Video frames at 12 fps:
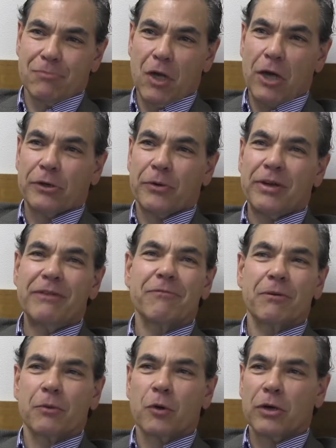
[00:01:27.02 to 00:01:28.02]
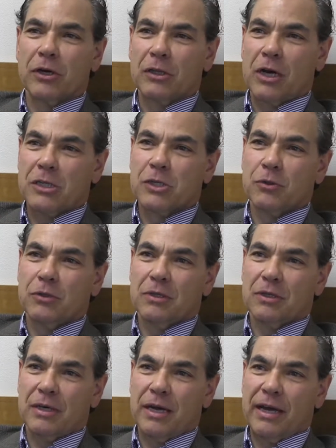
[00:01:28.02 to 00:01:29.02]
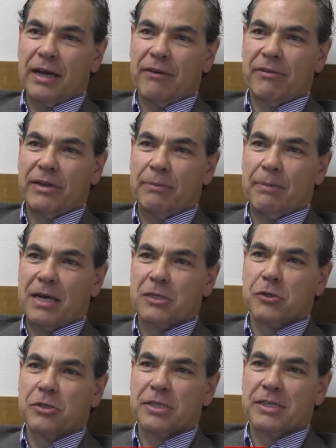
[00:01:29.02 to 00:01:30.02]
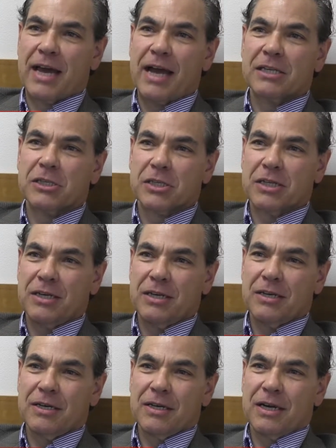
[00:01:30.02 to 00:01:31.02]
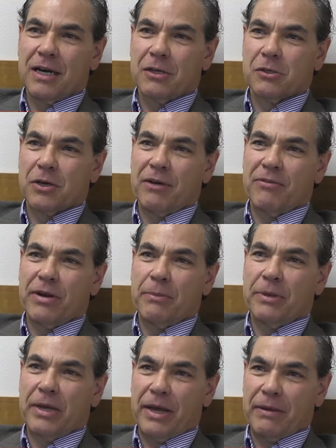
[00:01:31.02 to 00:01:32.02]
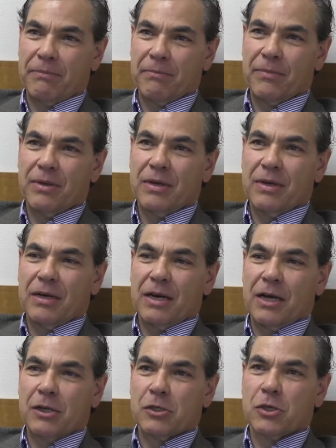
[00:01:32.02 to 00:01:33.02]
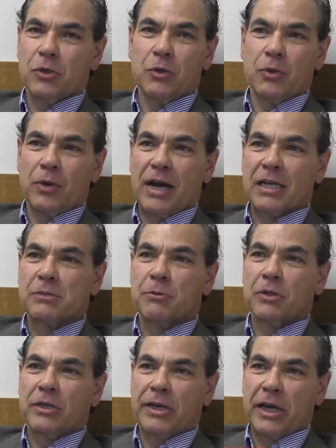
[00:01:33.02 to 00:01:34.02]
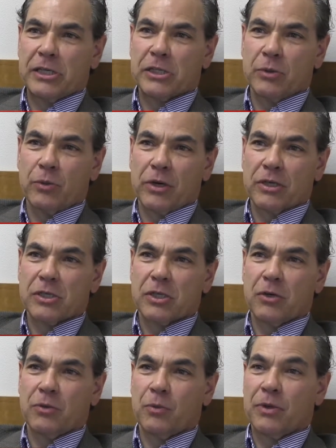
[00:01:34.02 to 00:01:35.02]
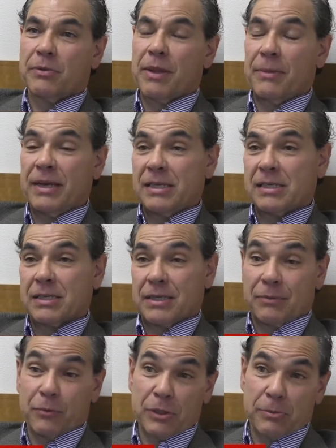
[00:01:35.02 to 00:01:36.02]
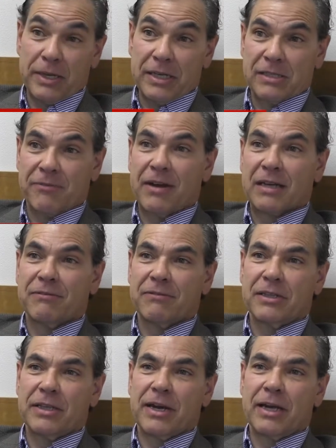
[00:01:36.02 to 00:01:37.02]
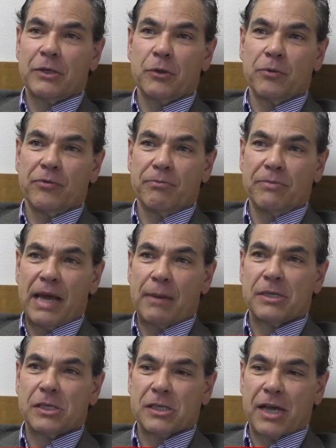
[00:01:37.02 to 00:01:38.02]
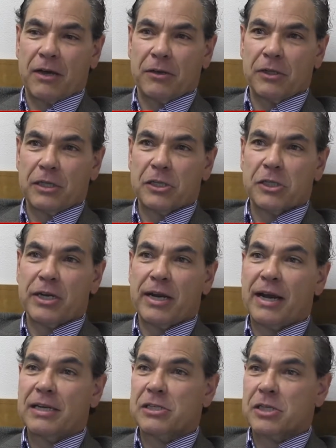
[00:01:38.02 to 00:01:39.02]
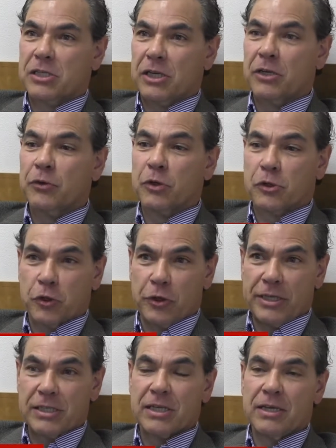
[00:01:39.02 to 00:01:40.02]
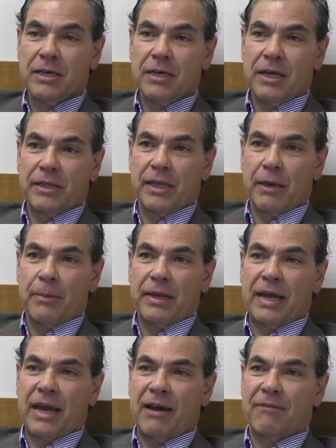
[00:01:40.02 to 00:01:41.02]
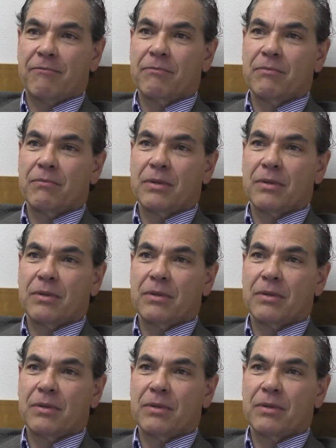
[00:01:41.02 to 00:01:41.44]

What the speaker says: law degree from Cornell Law School. I have a master's in tax. I also have an MBA. I also do expert litigation work, so which means effectively that I do damages calculation and I assist other attorneys that may have